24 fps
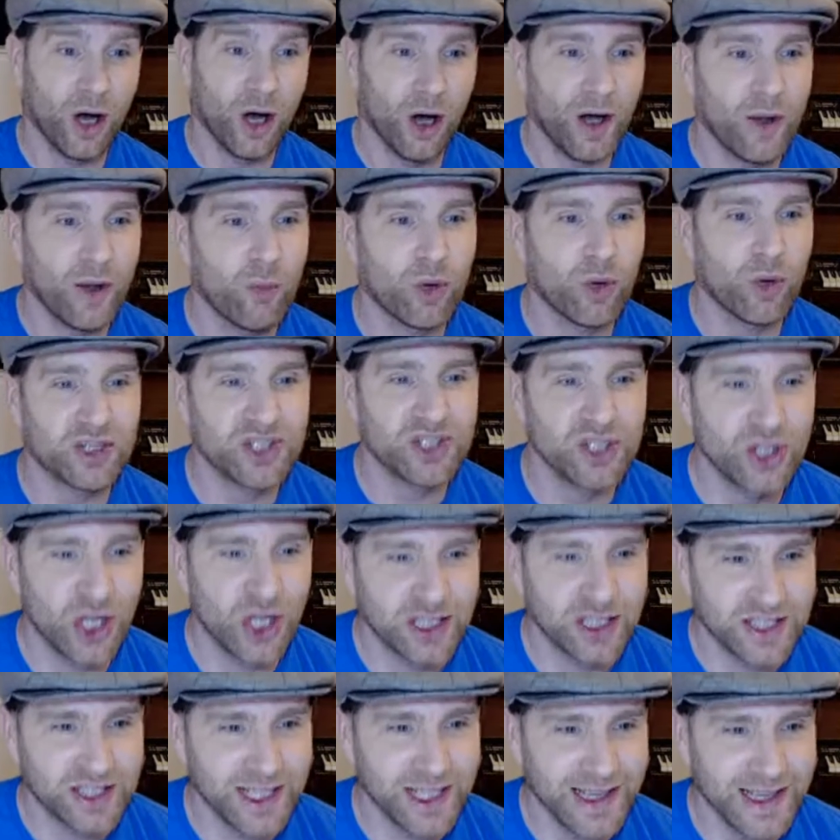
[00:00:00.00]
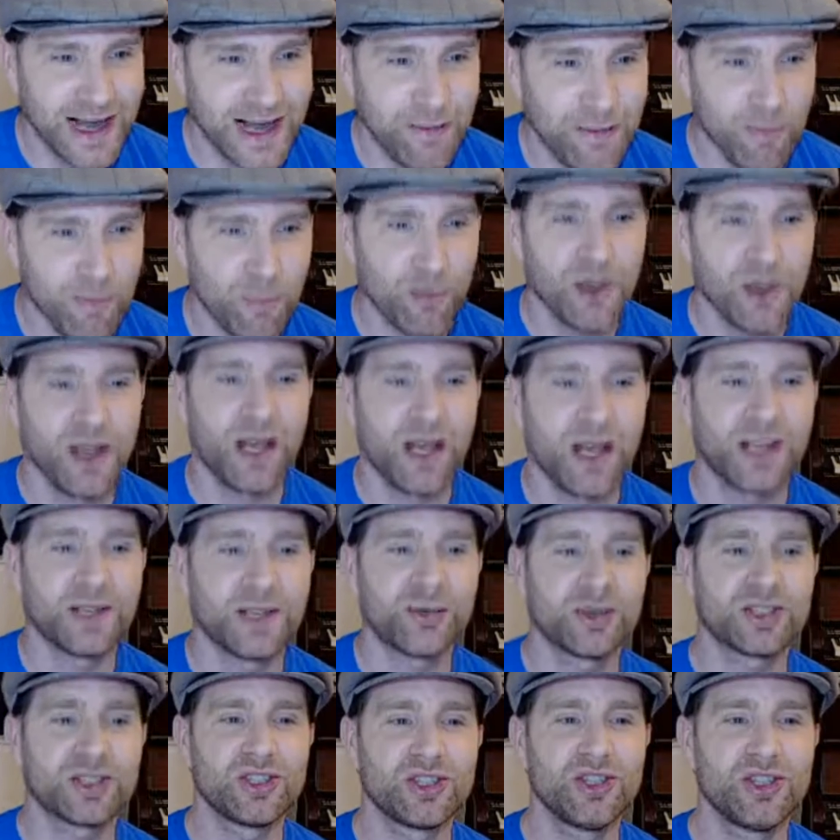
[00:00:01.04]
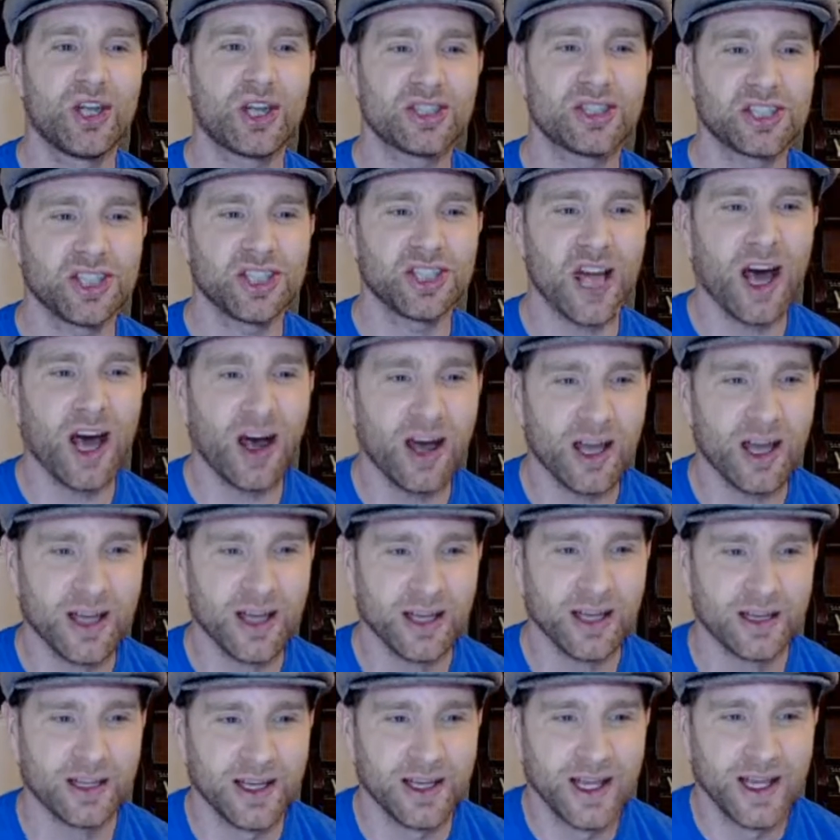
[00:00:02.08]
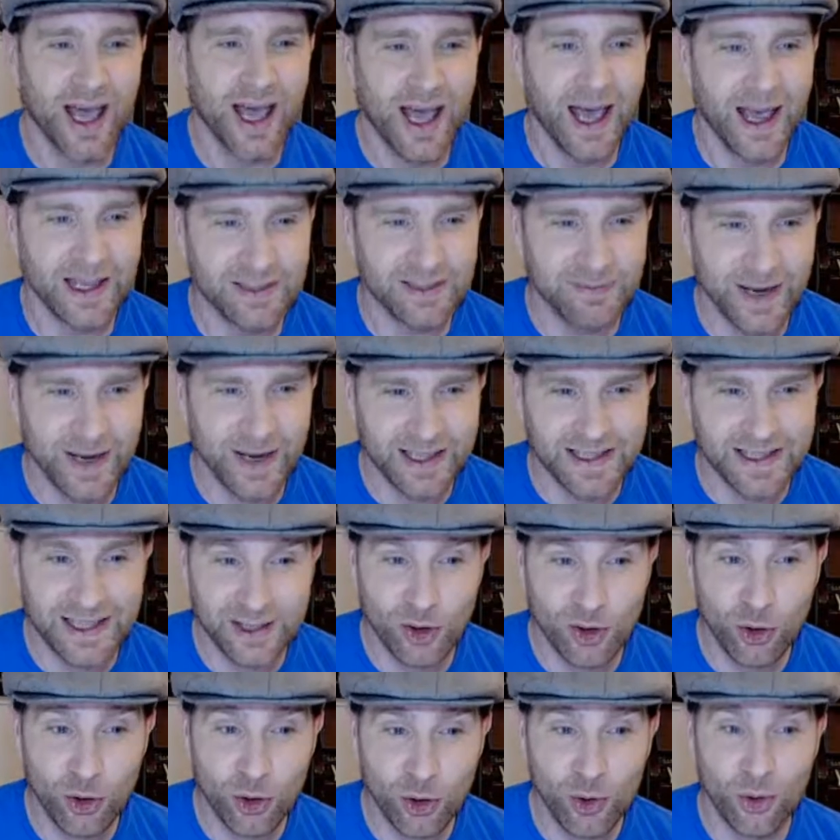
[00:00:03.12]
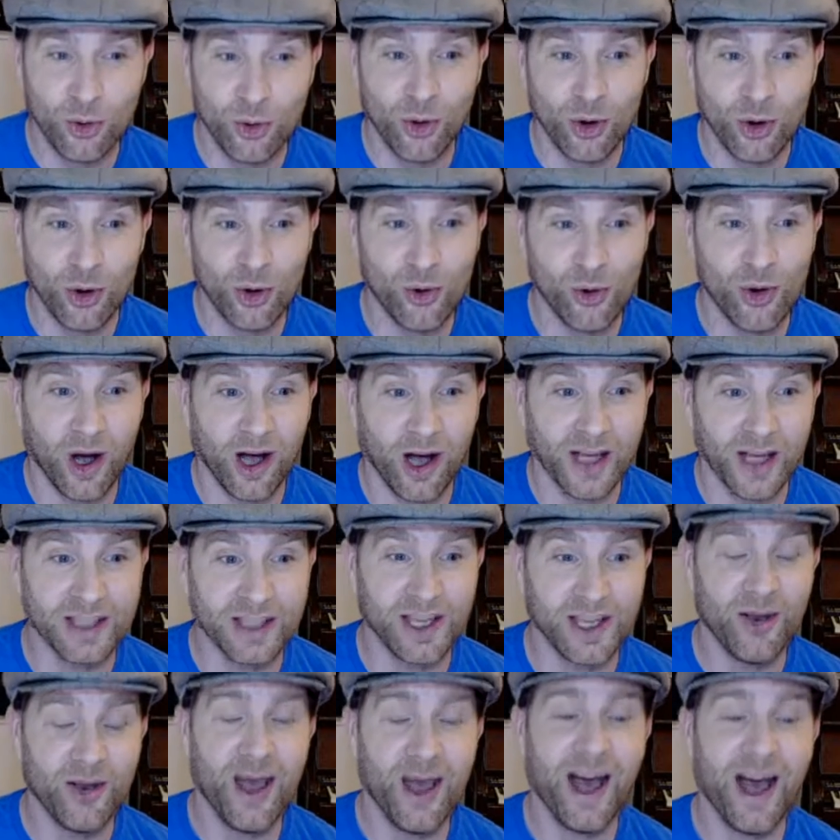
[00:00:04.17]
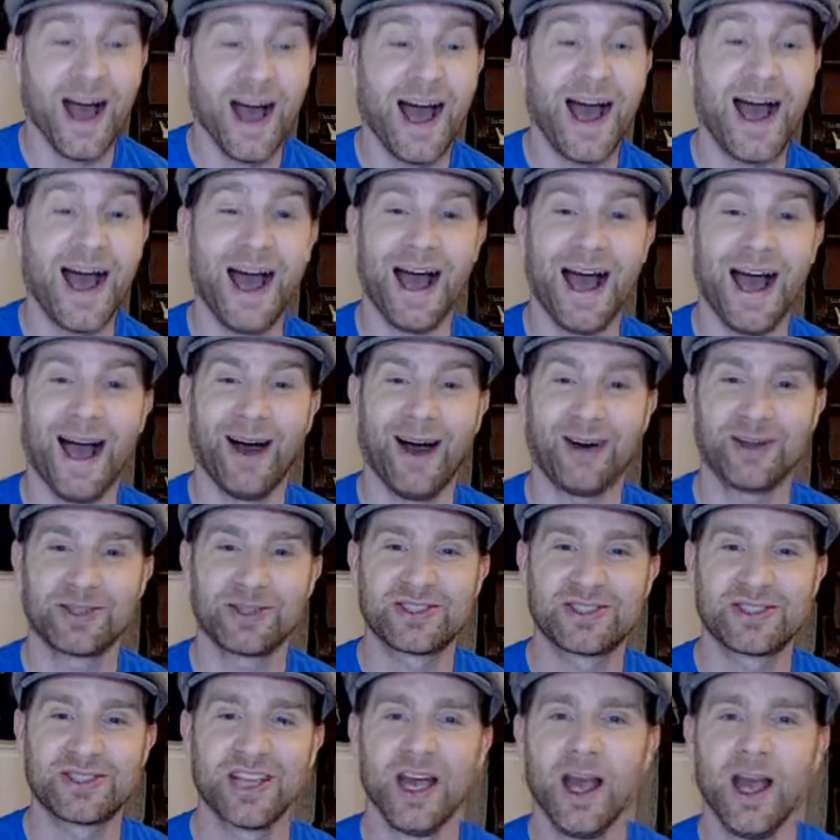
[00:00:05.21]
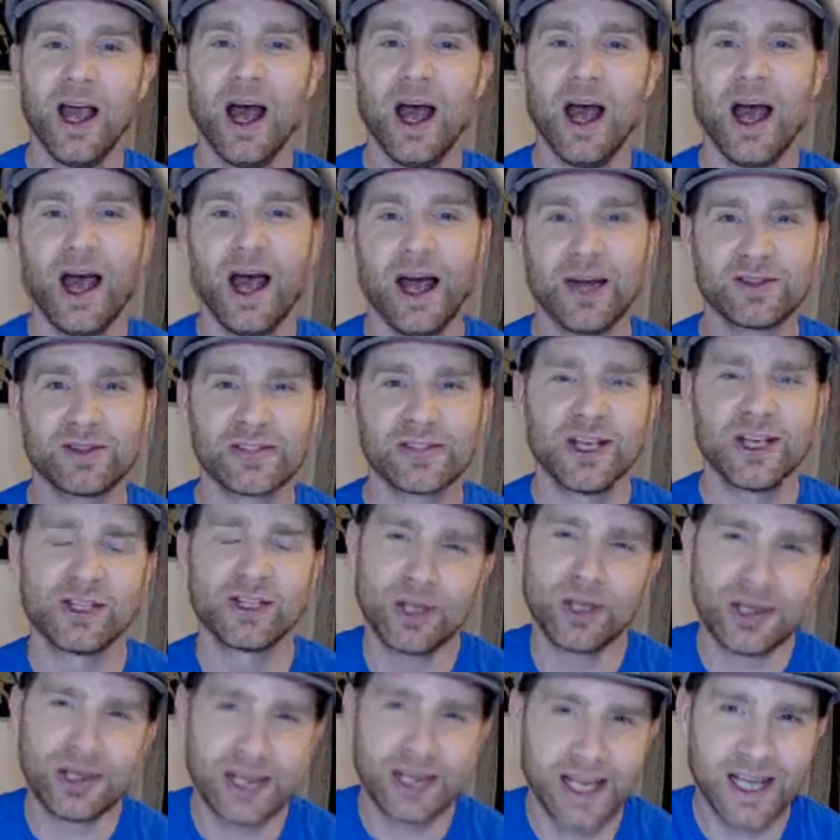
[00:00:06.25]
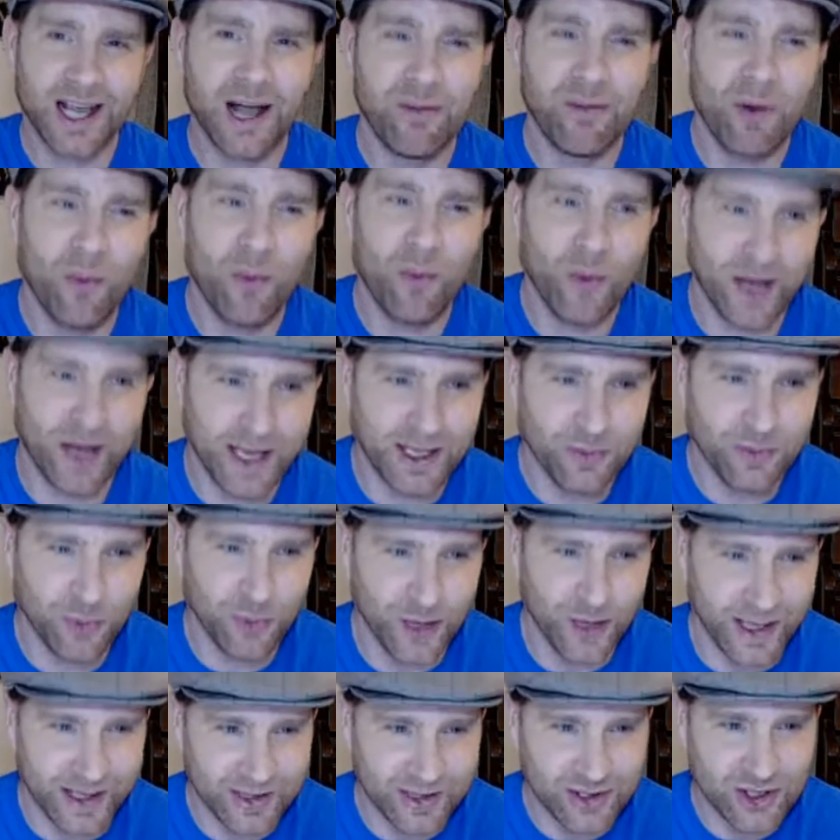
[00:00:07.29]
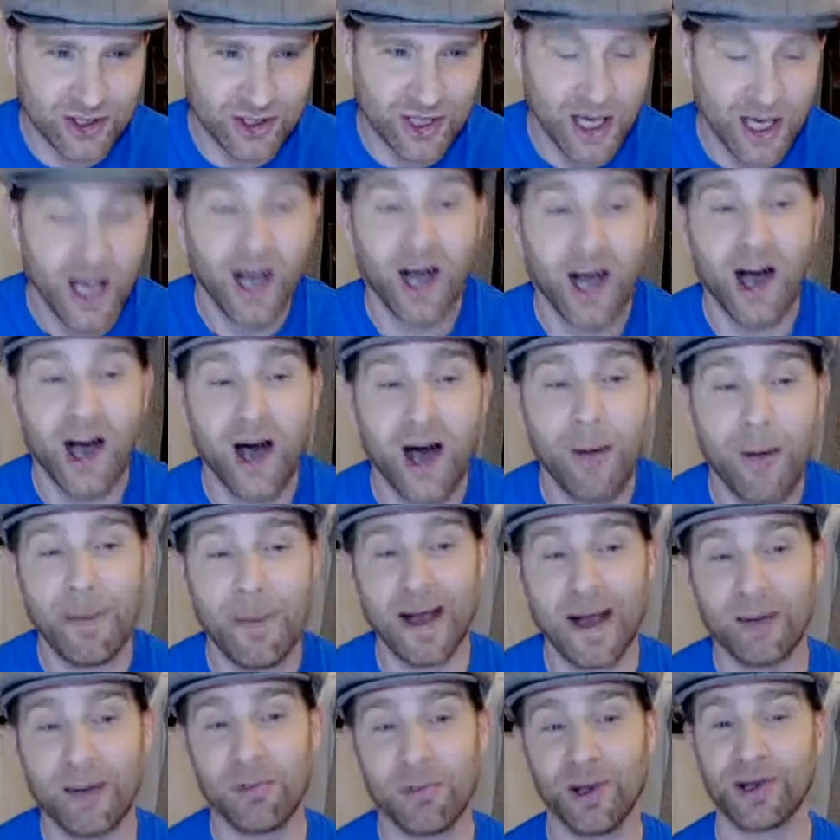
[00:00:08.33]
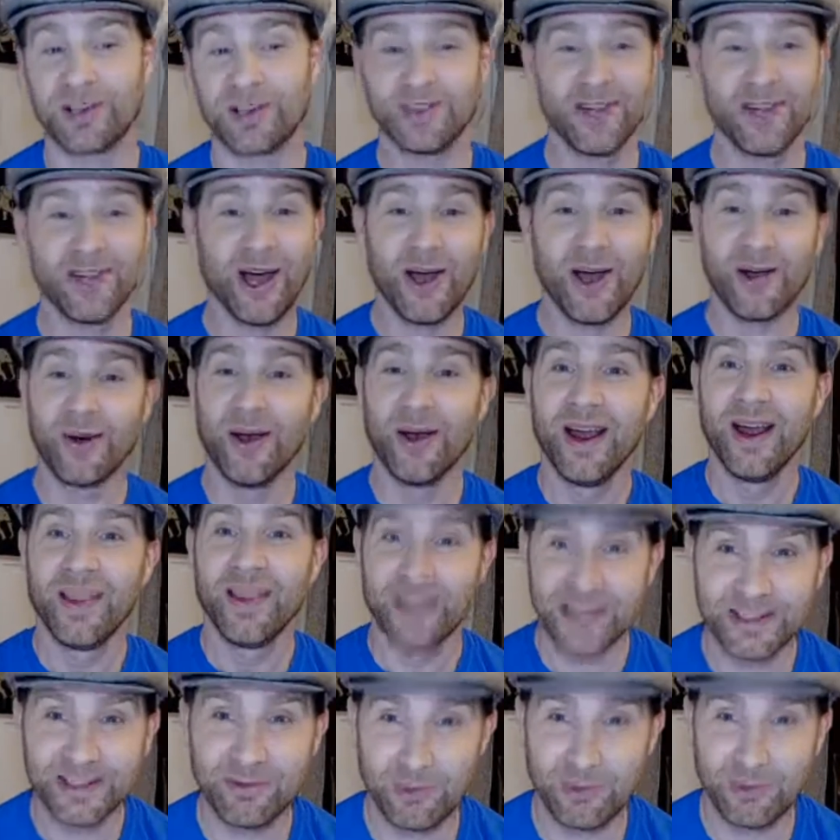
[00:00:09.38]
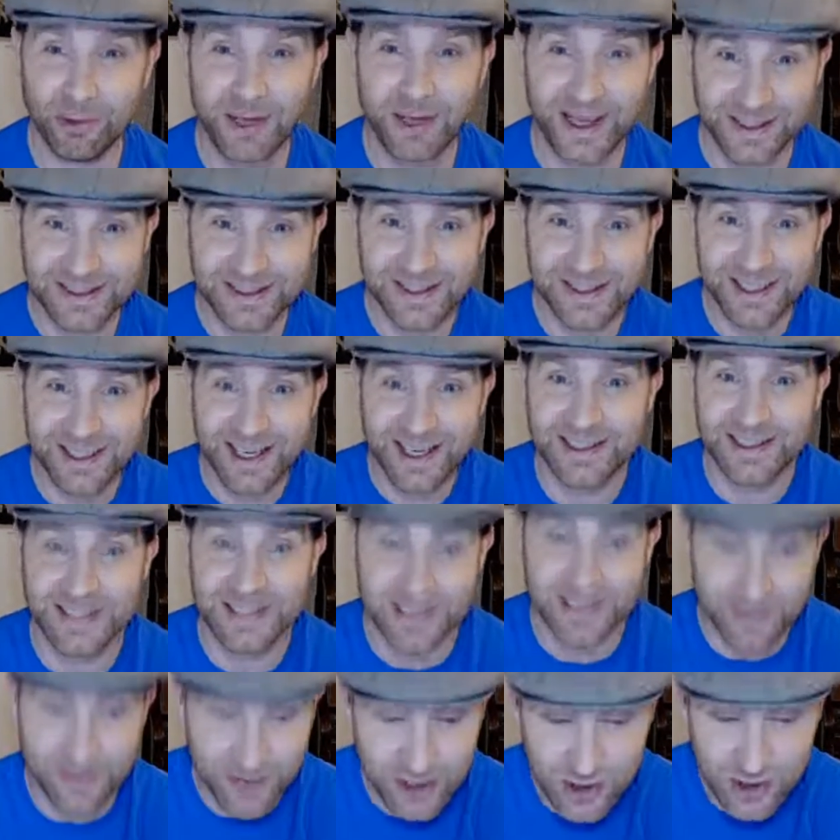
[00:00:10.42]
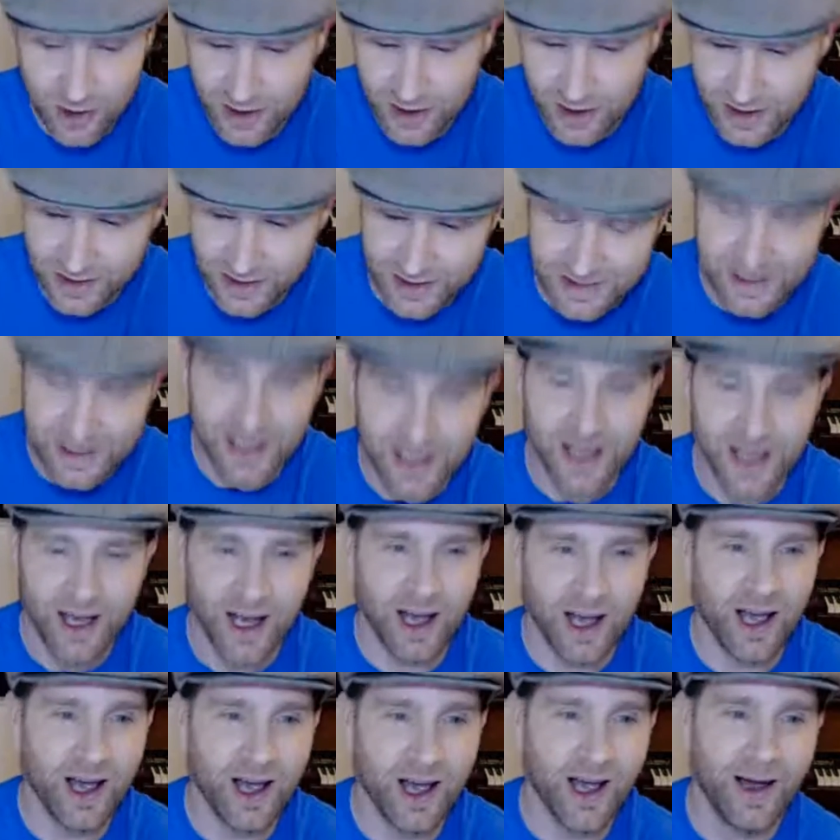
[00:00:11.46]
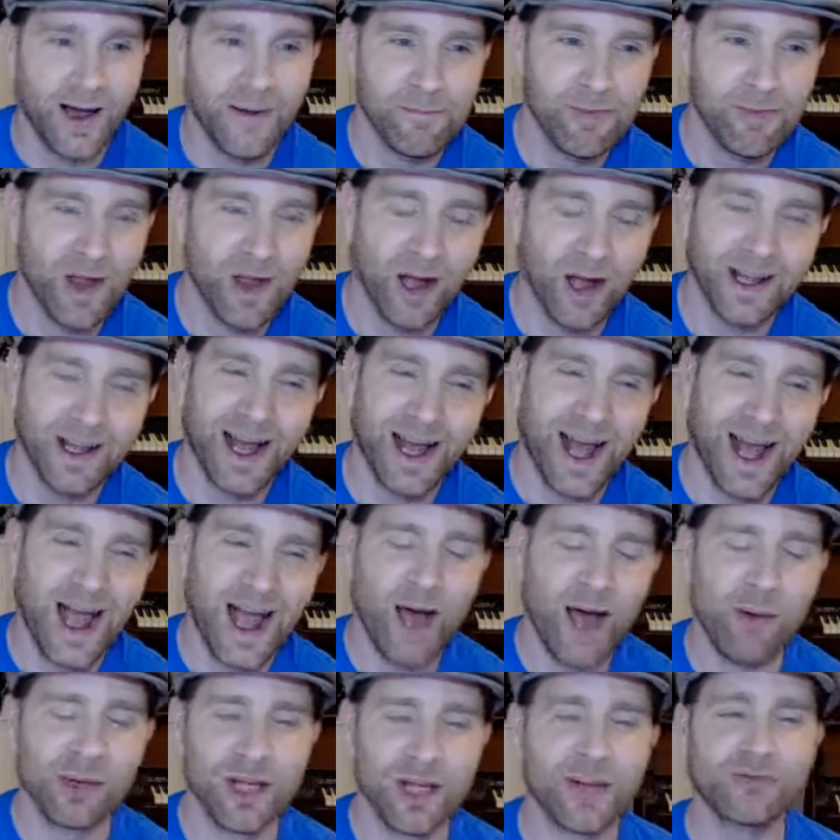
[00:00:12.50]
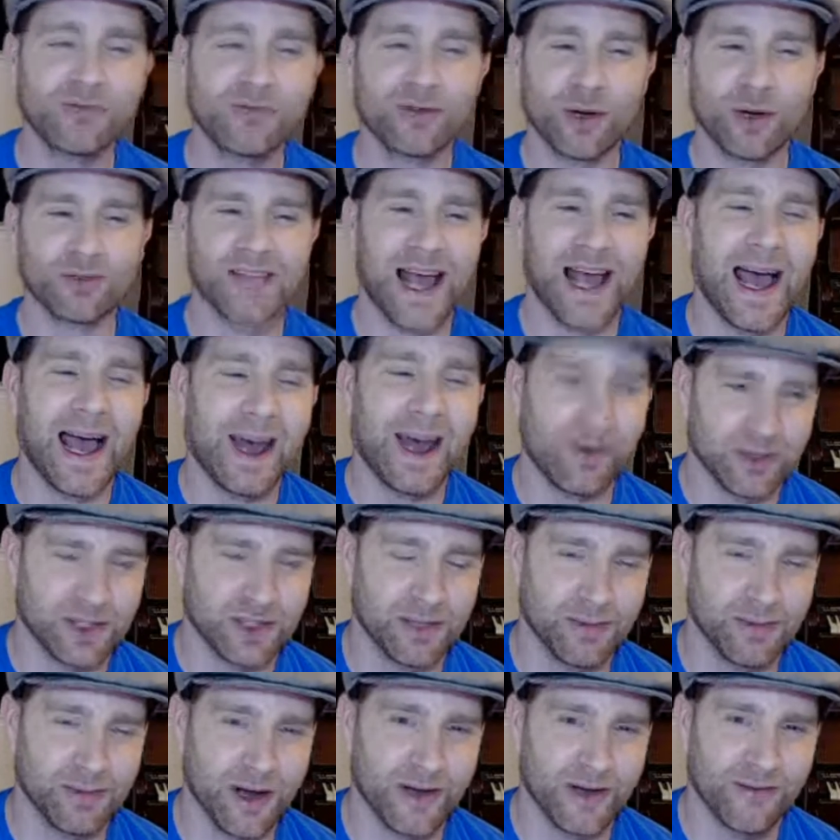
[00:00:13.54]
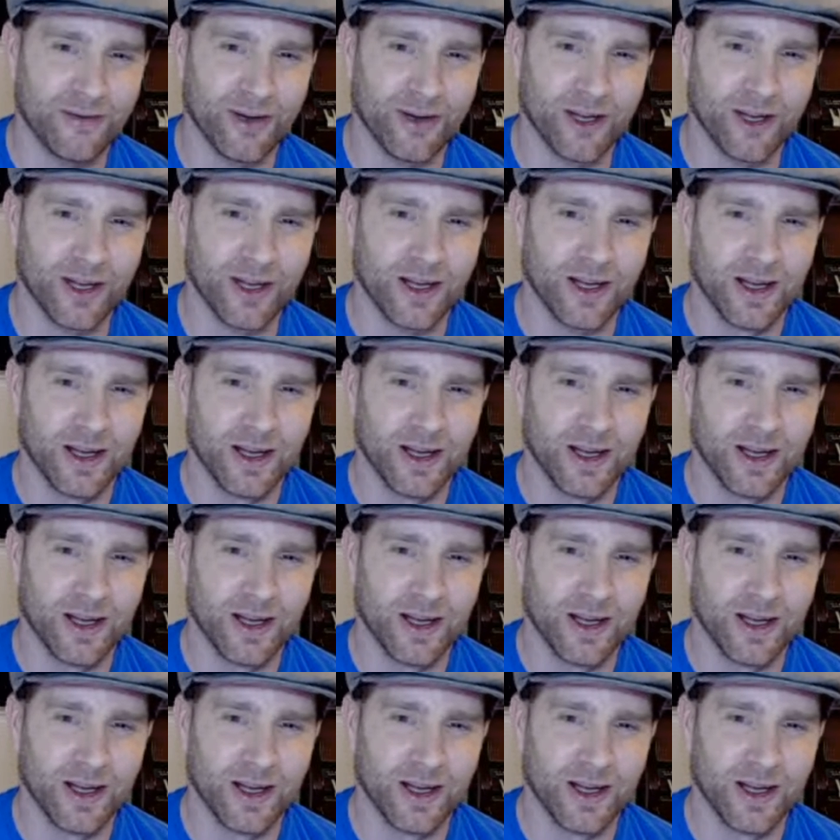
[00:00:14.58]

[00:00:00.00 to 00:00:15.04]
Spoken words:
It was not a lamp, and it was not an iron. Esme says, oh, I know, a house. A house. Do you think I'm a wicked witch? A hardback book? No. These are all excellent guesses. I'm enjoying this. How would I have dropped a house on my foot?